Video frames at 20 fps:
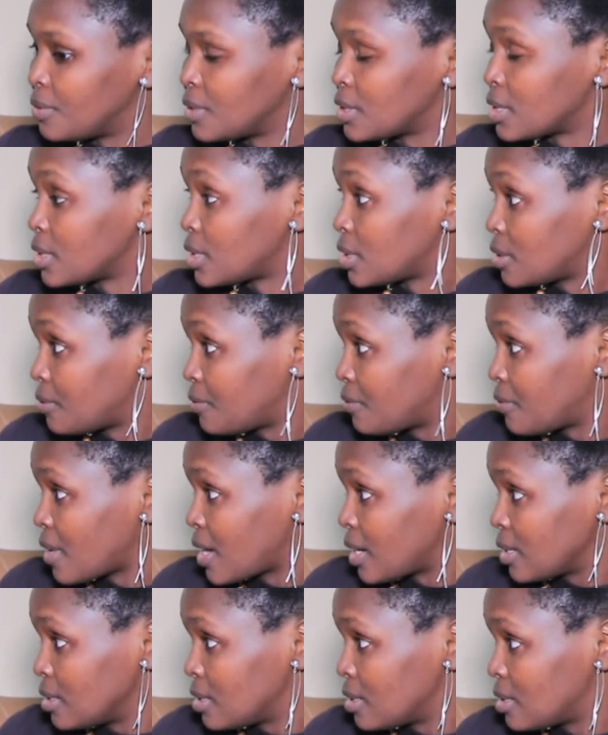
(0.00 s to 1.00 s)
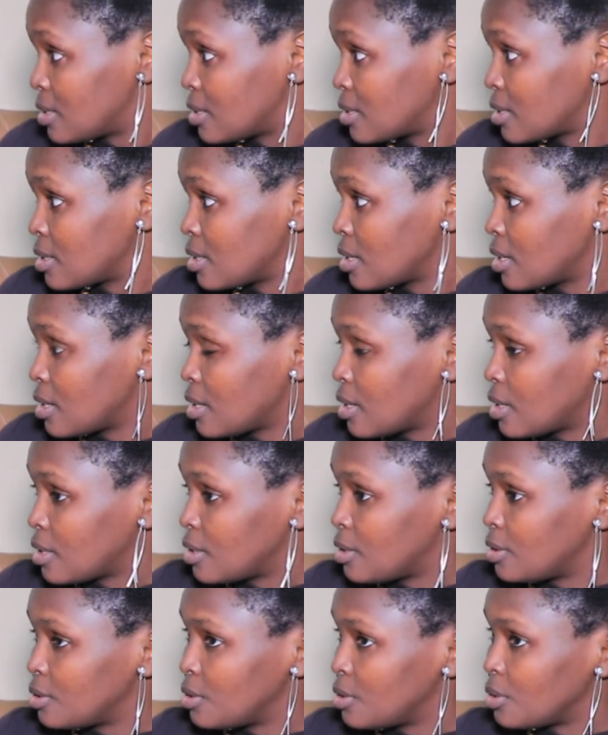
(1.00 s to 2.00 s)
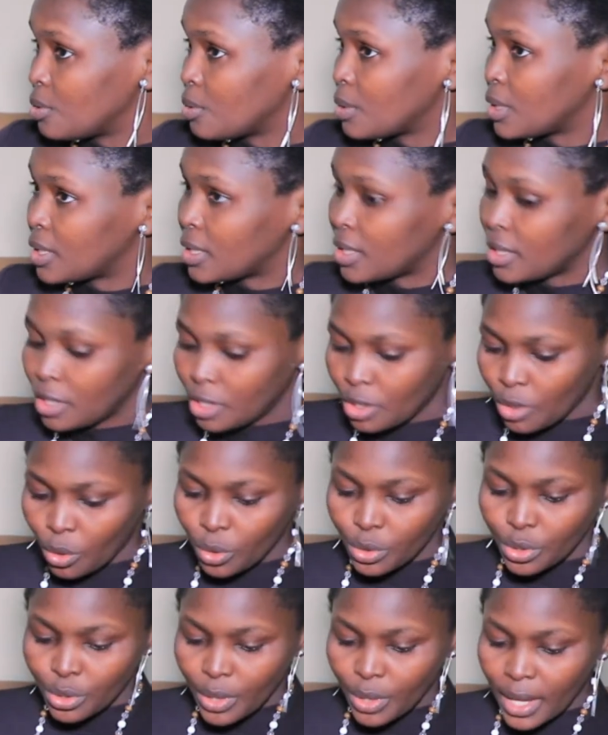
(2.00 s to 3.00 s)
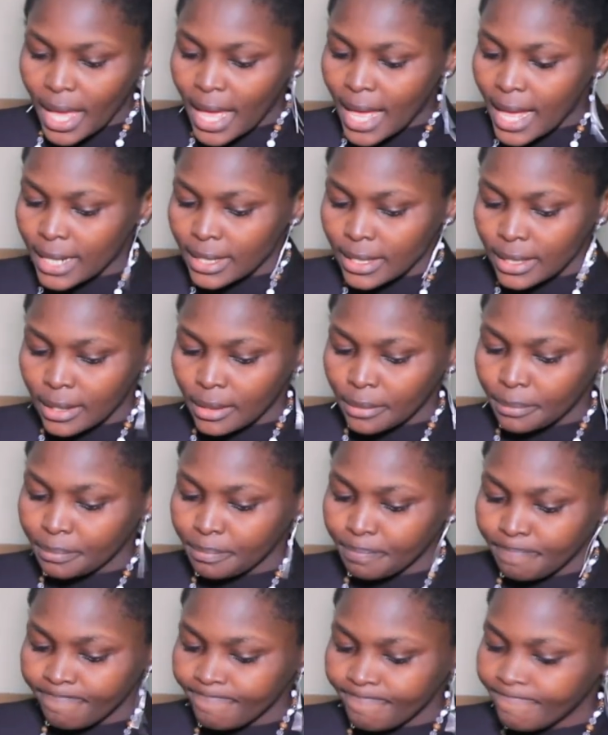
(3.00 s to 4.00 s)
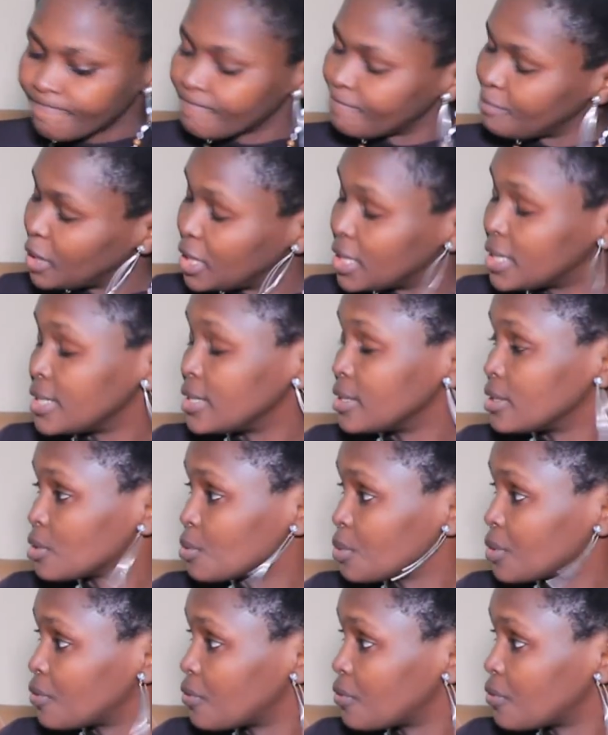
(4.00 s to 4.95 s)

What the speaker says: visited France, and then he also had meetings with